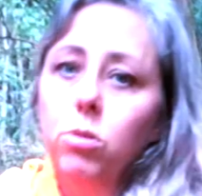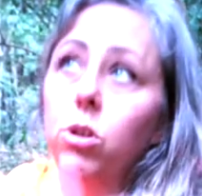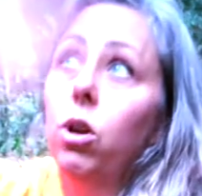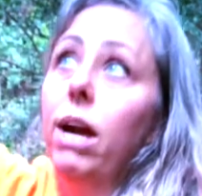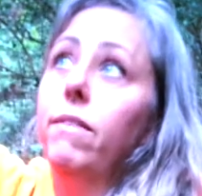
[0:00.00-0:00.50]
So
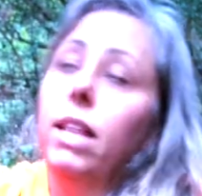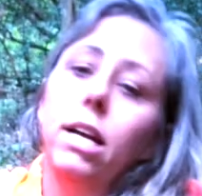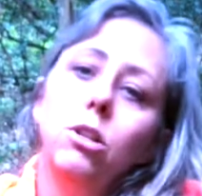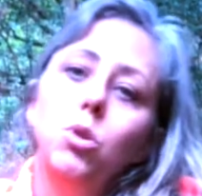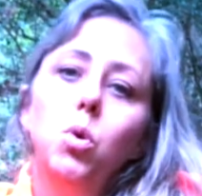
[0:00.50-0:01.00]
they're having
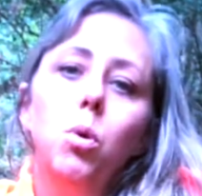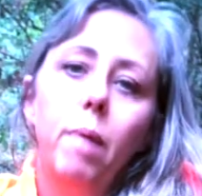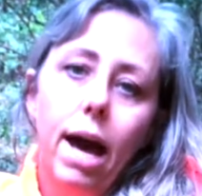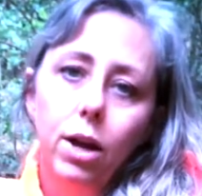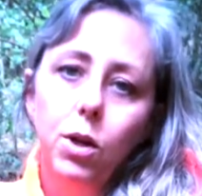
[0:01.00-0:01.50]
like a dual
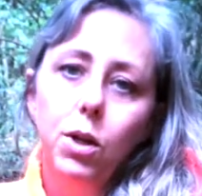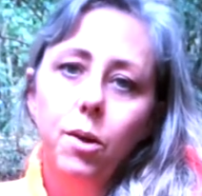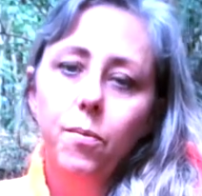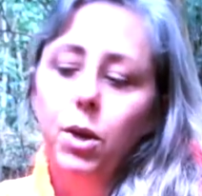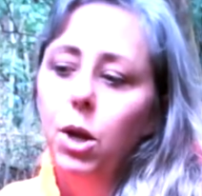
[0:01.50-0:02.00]
battle,
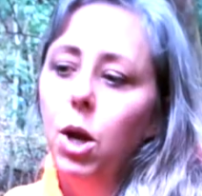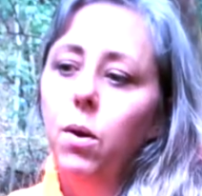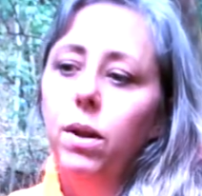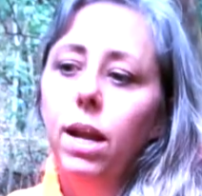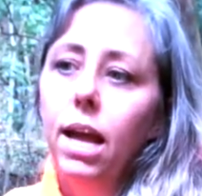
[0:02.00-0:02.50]

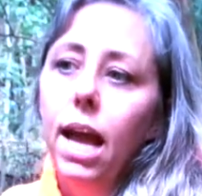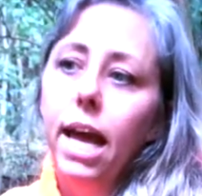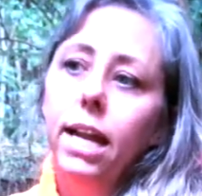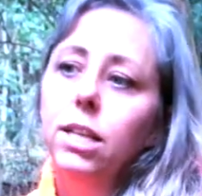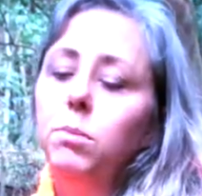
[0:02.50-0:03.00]
and
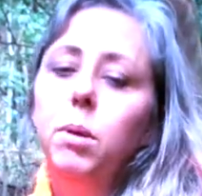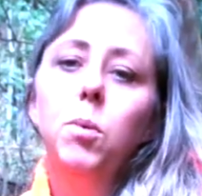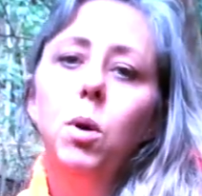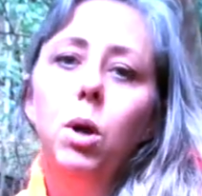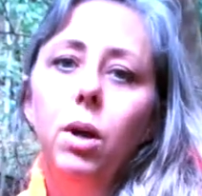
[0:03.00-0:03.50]
us
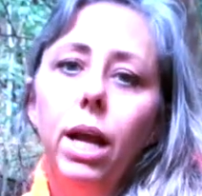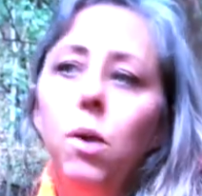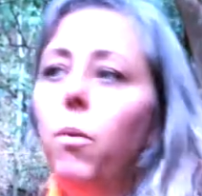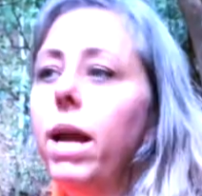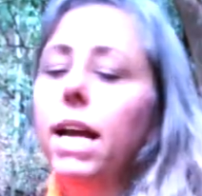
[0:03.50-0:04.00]
people are like
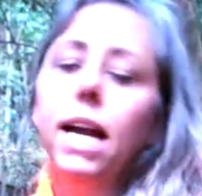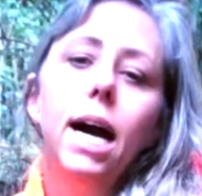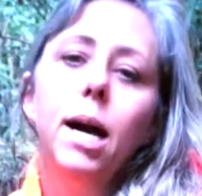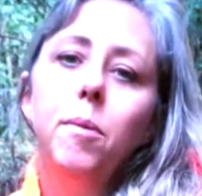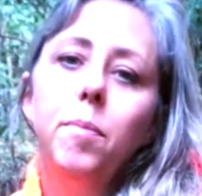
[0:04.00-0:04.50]
waking
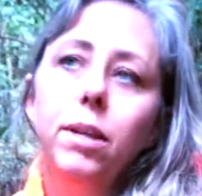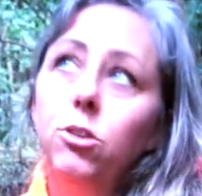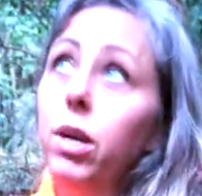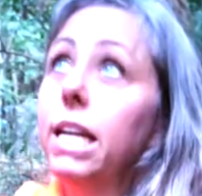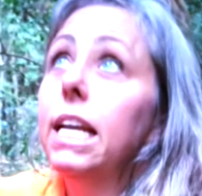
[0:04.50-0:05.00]
up and
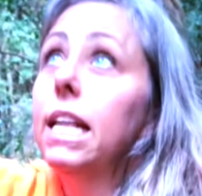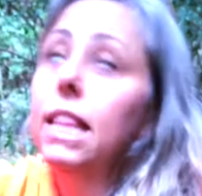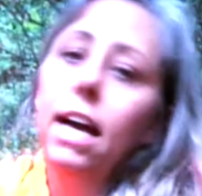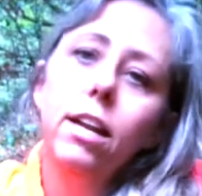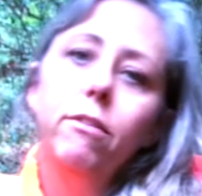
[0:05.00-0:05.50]
trying to get
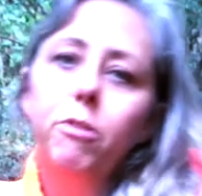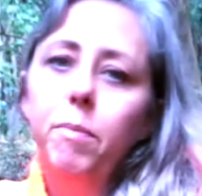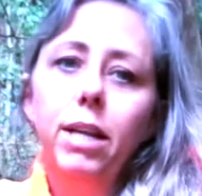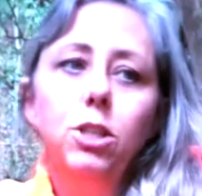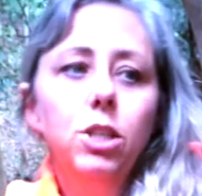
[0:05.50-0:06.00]
that
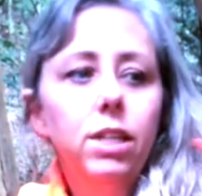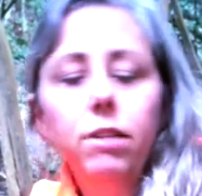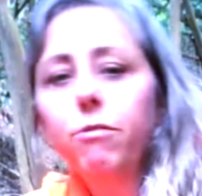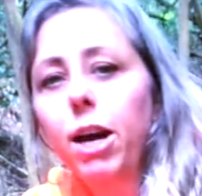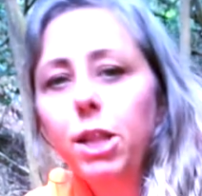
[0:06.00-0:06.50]
information and
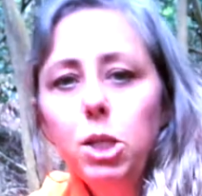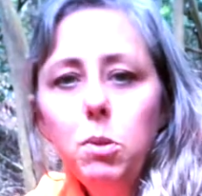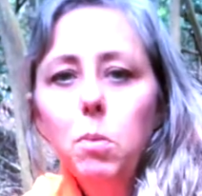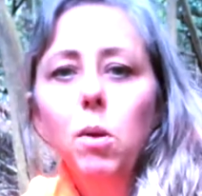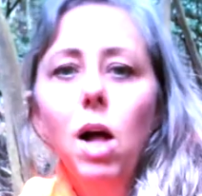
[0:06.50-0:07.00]
fight these
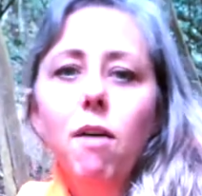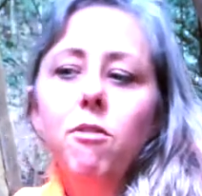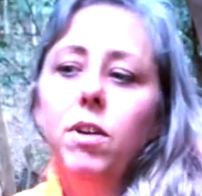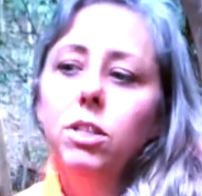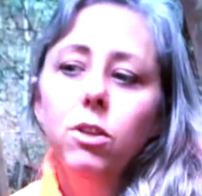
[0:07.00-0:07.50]
people off of us.